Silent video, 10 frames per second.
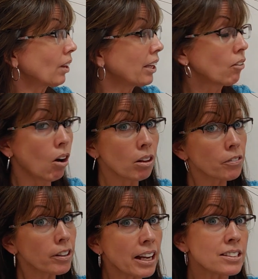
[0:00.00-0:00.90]
And all of
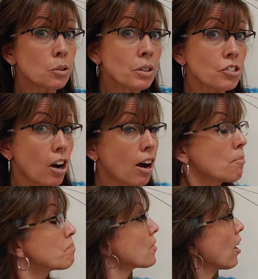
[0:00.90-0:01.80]
our lines that we
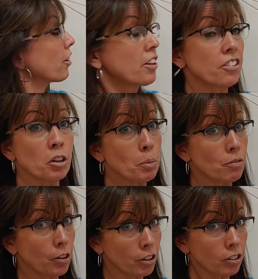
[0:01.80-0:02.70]
draw are either going to be
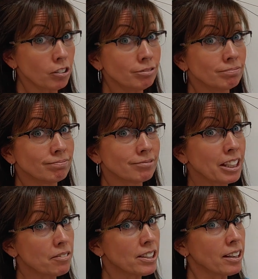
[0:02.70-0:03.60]
vertical,
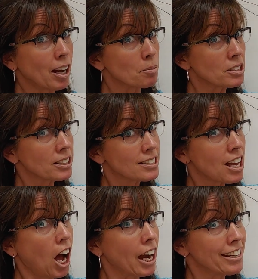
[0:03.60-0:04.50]
giving an object its
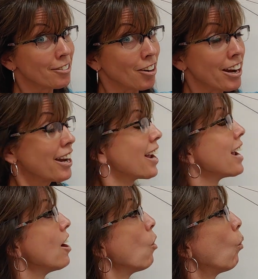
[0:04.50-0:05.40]
height, right?
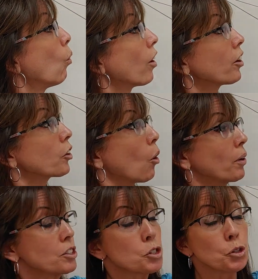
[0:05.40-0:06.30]
Or
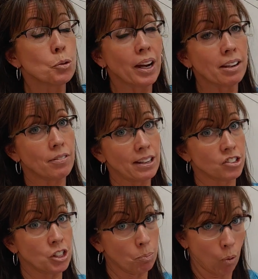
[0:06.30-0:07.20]
going to a
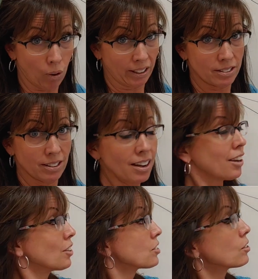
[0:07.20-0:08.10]
vanishing point.
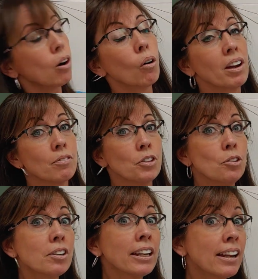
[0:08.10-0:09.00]
So if
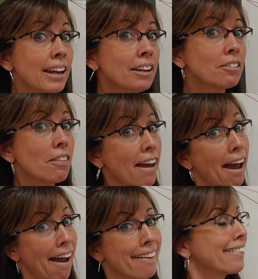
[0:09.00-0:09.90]
you can handle
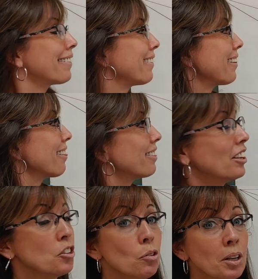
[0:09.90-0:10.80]
that,
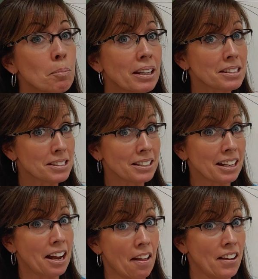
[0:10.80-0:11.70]
then you can make a
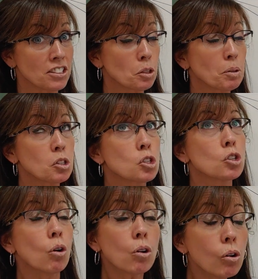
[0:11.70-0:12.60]
city, and that's going to be
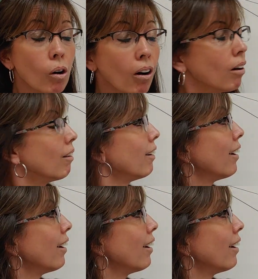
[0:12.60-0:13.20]
so cool.